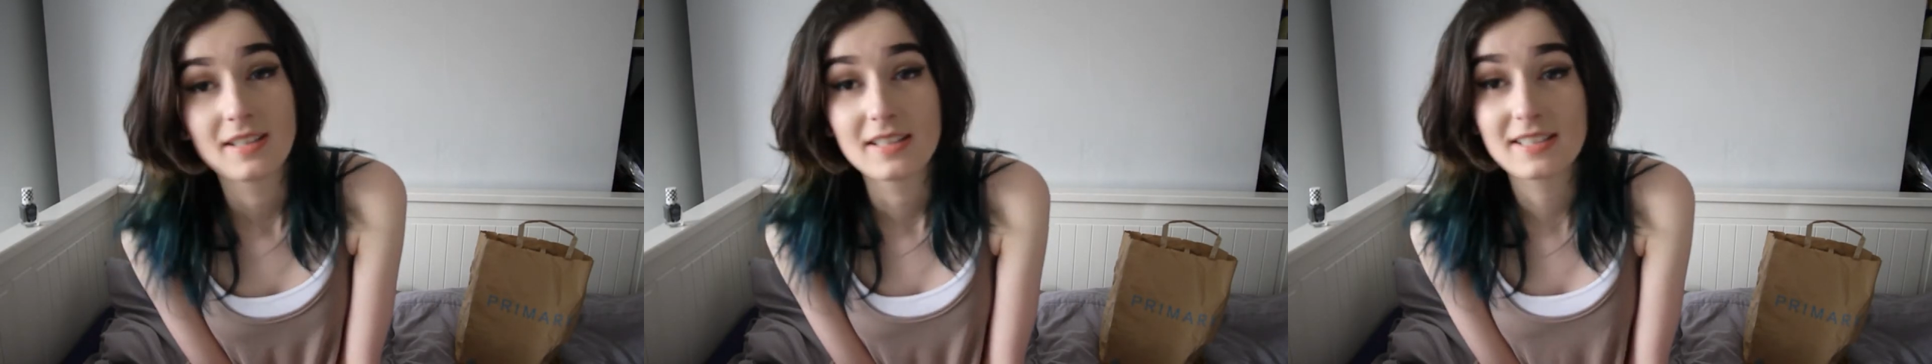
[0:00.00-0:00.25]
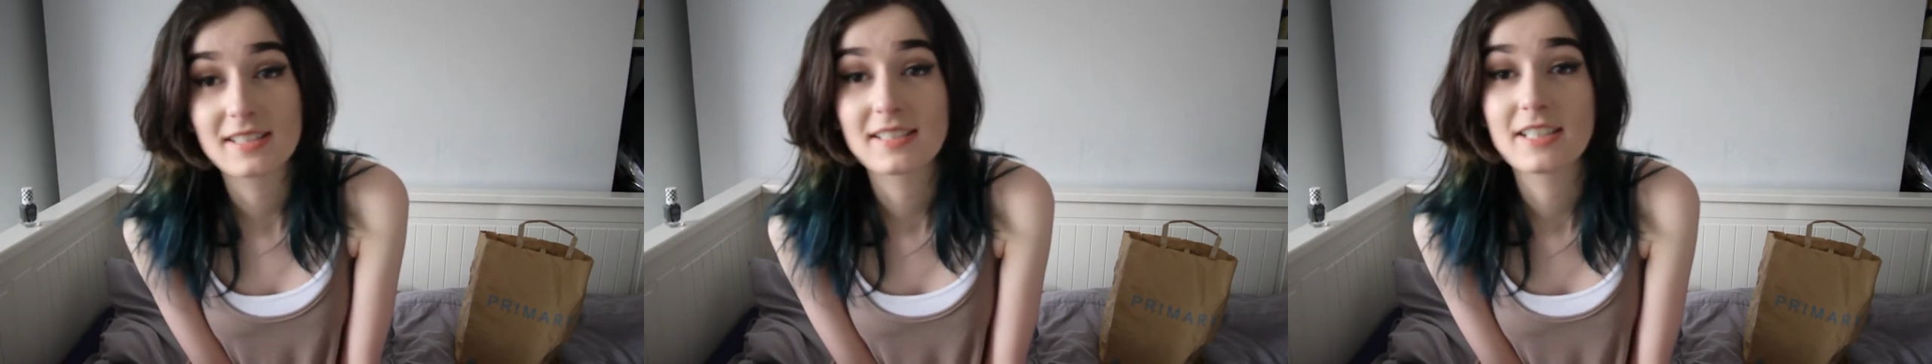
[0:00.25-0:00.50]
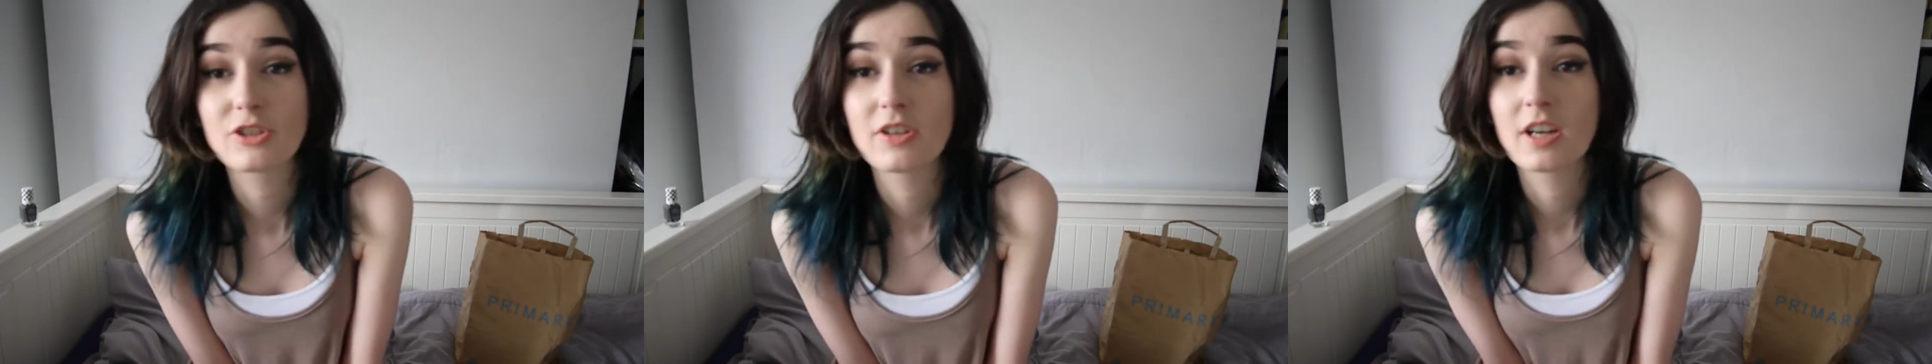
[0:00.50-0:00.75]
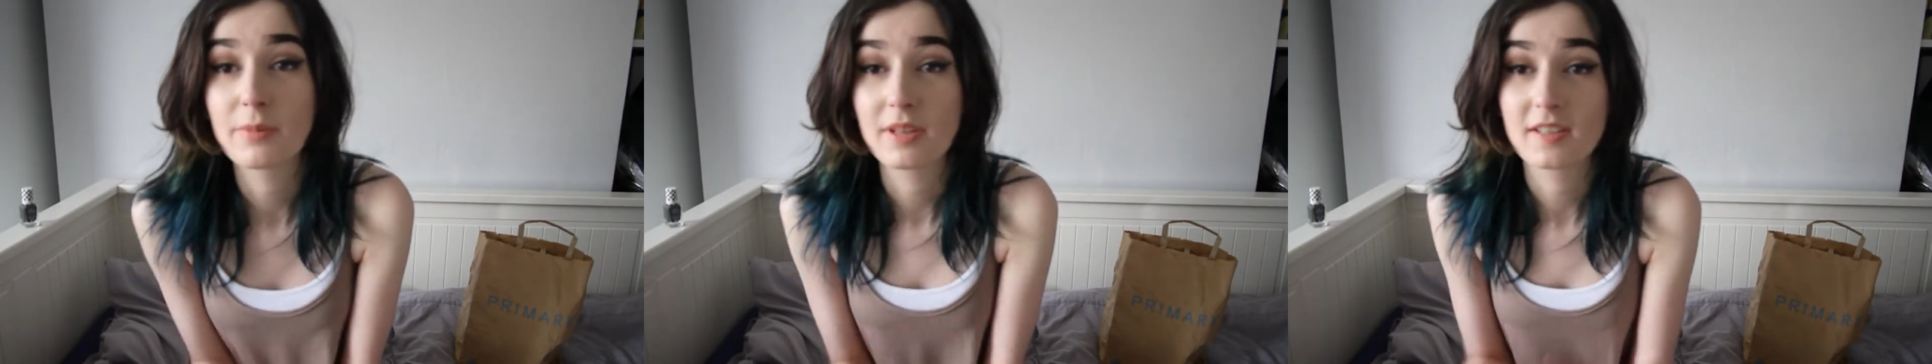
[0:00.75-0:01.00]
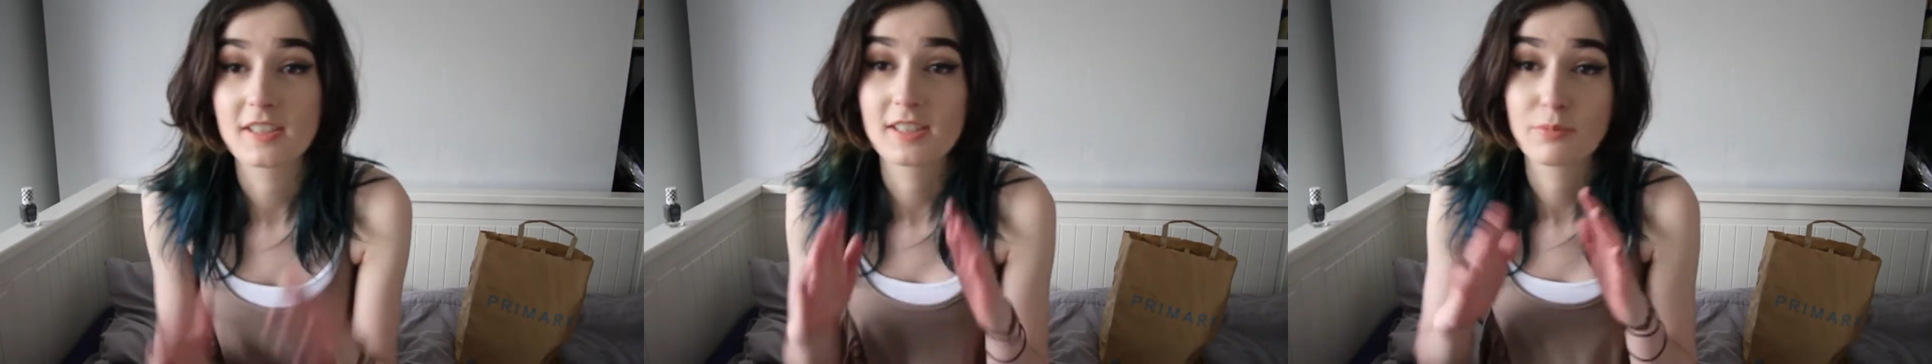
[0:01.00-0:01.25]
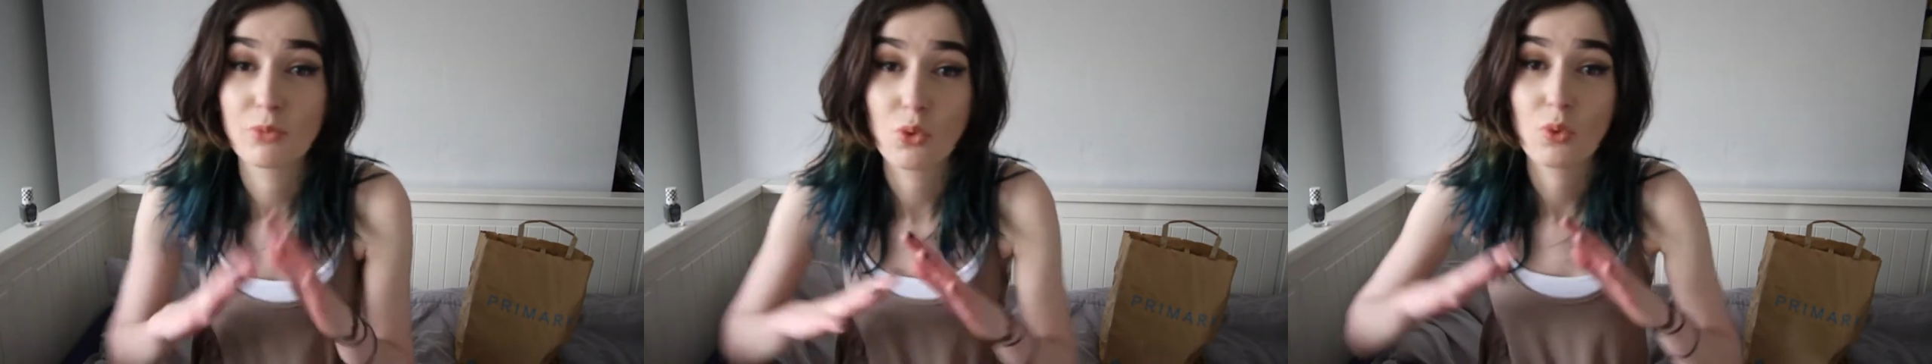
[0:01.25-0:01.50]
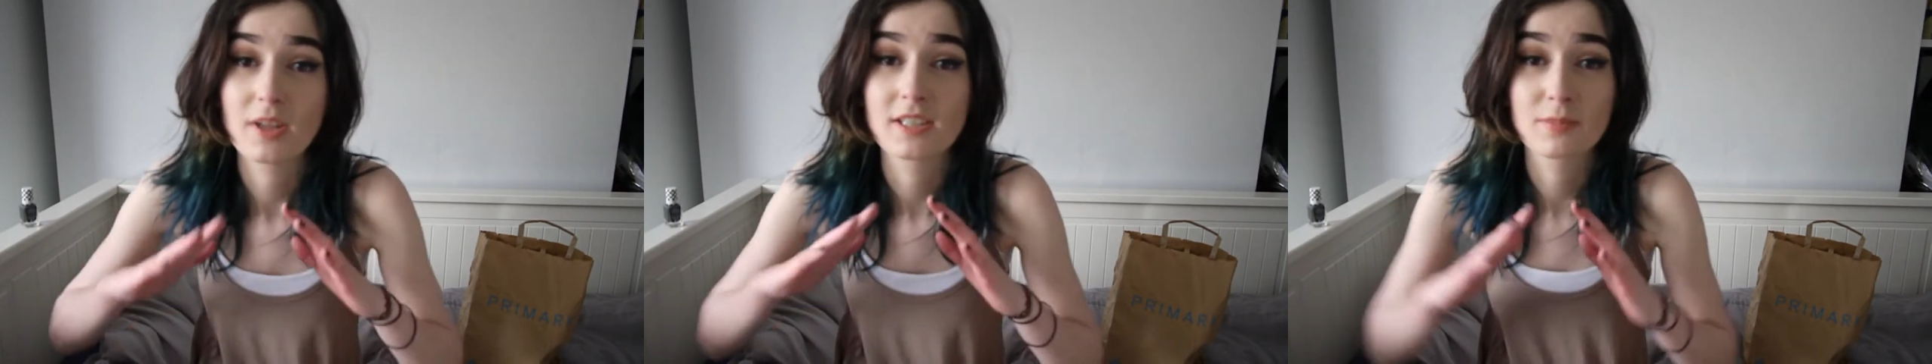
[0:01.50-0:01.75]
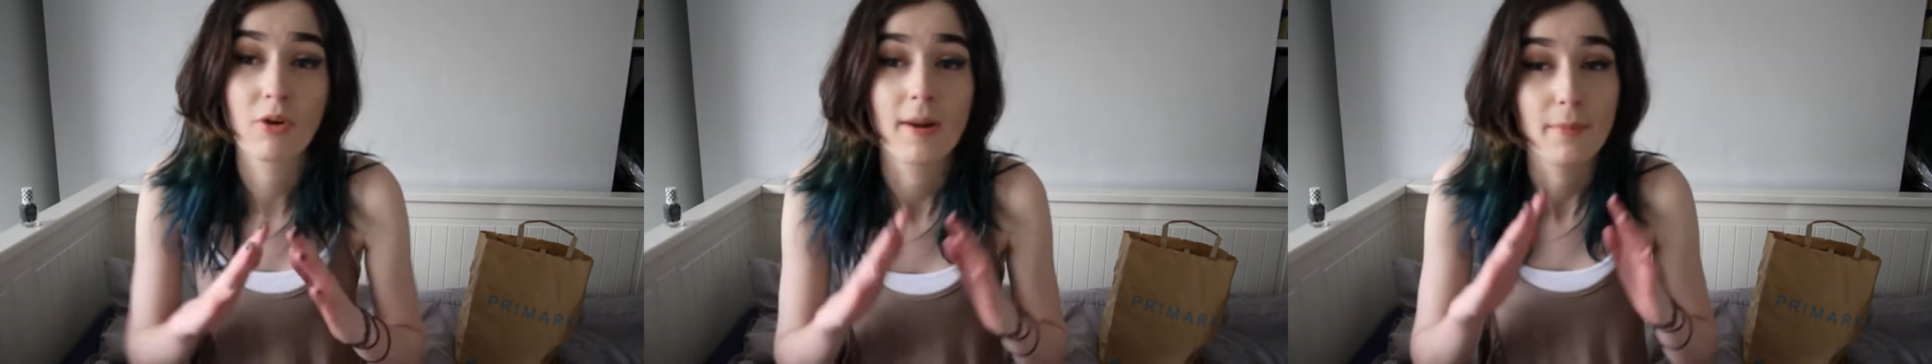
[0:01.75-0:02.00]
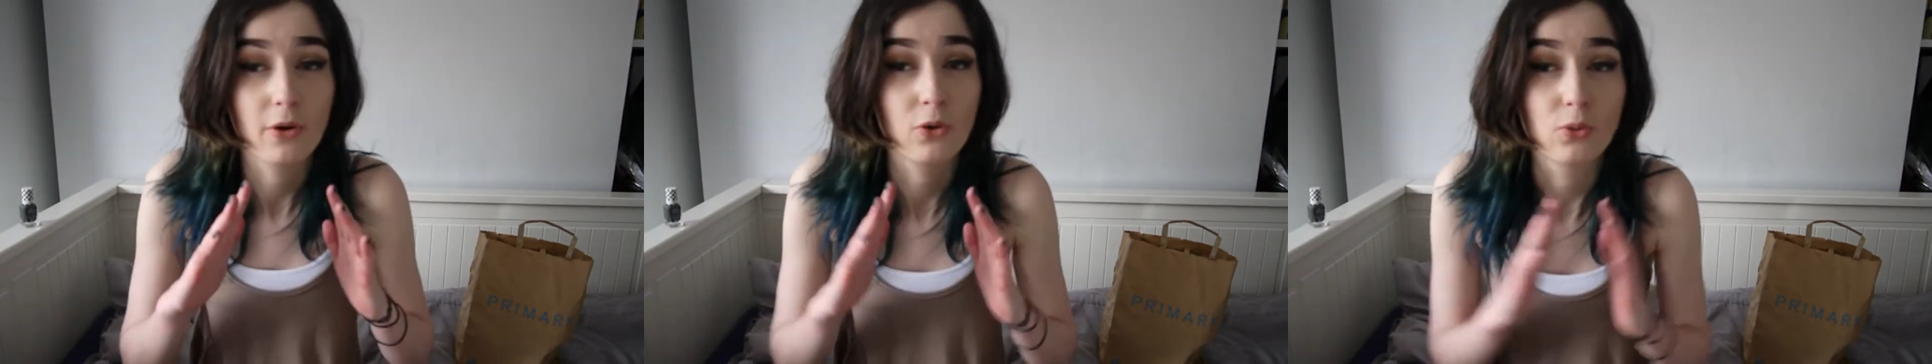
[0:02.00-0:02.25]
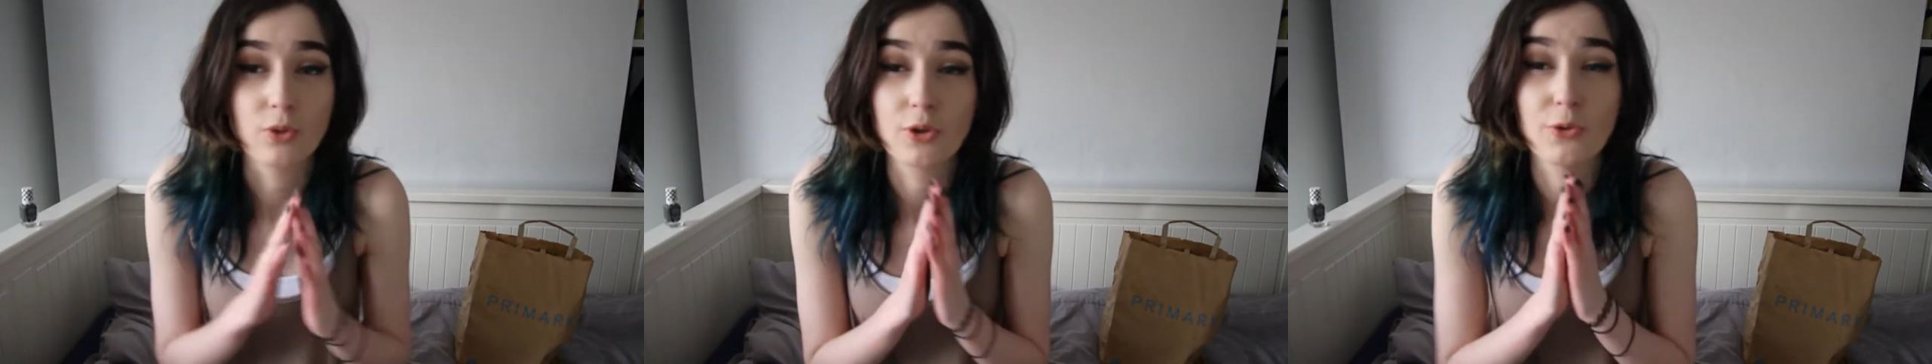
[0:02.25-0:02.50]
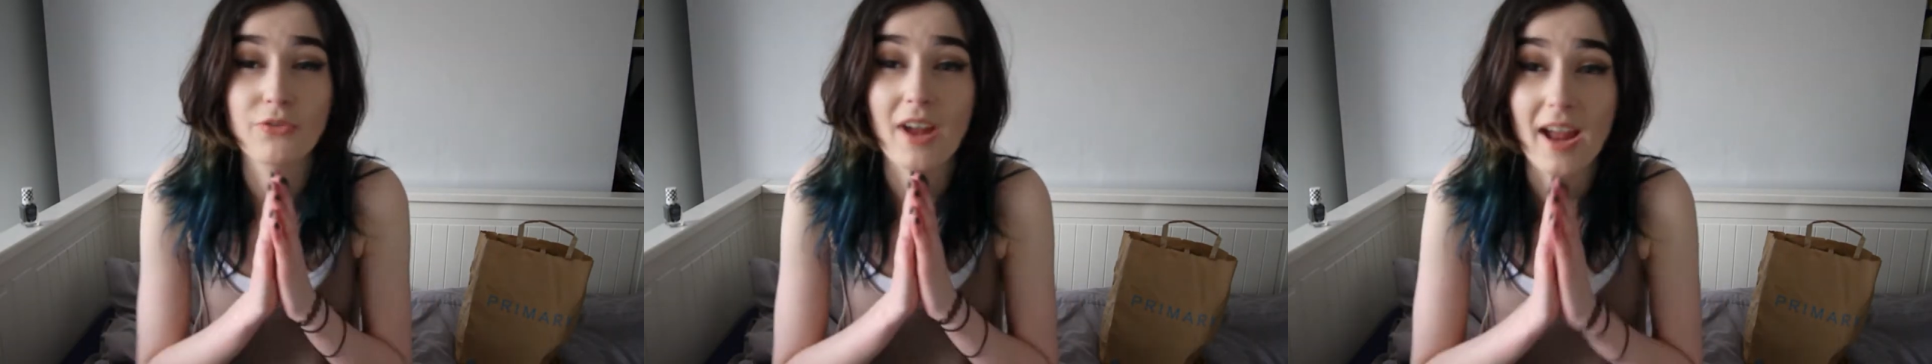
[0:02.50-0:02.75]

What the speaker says: This is literally going to be the smallest Primark haul you've